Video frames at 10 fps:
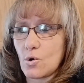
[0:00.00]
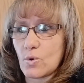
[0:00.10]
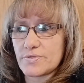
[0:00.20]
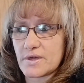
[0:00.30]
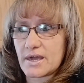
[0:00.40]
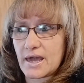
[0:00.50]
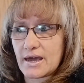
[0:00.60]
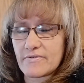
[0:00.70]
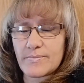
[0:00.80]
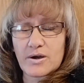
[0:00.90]
what they
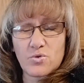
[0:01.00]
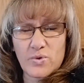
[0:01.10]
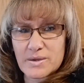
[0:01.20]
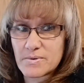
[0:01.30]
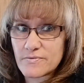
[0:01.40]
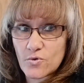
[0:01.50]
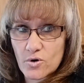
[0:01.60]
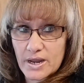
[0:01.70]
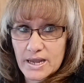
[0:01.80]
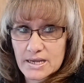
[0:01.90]
have about a week
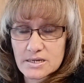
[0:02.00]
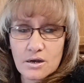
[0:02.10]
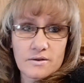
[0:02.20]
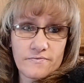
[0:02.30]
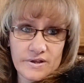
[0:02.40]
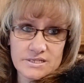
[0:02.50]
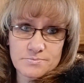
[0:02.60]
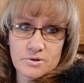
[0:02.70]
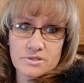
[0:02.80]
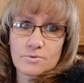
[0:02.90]
beforehand on
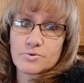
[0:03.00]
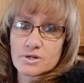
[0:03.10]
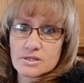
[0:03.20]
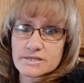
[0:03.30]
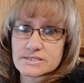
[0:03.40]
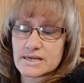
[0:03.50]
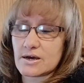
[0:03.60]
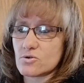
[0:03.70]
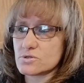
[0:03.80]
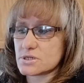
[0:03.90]
Facebook. They'll put a list
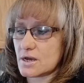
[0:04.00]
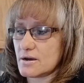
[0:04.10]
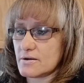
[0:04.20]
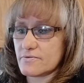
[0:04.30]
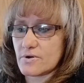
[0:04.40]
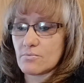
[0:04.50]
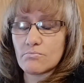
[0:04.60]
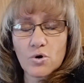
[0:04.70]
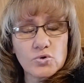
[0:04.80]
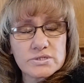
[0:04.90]
out of
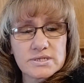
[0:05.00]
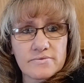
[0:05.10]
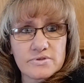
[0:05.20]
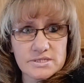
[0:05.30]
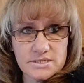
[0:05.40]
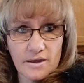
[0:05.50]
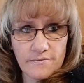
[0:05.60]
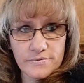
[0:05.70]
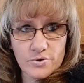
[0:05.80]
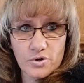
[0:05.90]
most of the stuff
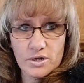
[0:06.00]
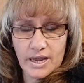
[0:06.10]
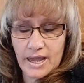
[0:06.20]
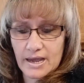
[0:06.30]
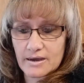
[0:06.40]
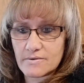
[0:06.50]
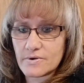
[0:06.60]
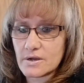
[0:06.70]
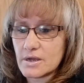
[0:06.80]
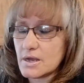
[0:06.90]
they're going to have.
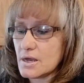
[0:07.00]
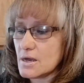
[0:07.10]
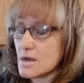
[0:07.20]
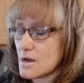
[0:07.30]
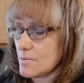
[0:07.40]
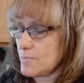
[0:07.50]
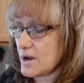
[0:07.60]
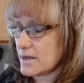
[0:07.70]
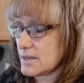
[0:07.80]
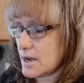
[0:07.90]

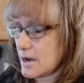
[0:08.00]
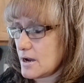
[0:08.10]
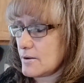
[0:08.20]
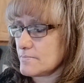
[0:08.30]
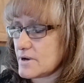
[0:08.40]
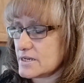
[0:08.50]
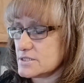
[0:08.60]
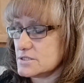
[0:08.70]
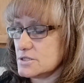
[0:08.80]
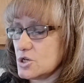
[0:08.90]
But um, I
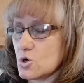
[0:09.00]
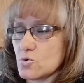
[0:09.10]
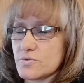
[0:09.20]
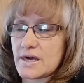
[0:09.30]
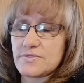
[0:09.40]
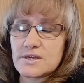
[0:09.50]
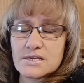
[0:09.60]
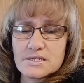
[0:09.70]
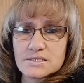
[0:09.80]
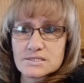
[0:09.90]
know that
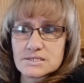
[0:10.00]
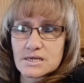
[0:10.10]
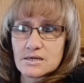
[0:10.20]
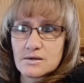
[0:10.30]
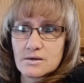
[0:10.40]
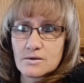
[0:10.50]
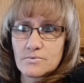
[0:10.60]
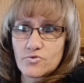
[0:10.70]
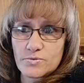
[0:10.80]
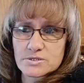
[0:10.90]
these
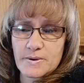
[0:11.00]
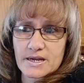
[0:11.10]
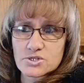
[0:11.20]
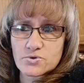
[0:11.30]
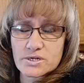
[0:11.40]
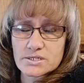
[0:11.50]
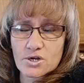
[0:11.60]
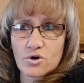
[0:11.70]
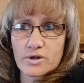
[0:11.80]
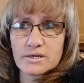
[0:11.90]
Ruby's Pantries
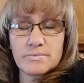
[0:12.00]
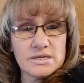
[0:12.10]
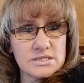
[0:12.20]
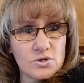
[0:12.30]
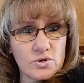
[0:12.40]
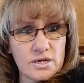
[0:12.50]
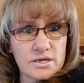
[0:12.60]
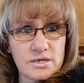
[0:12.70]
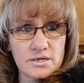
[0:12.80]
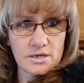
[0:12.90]
are in Minnesota,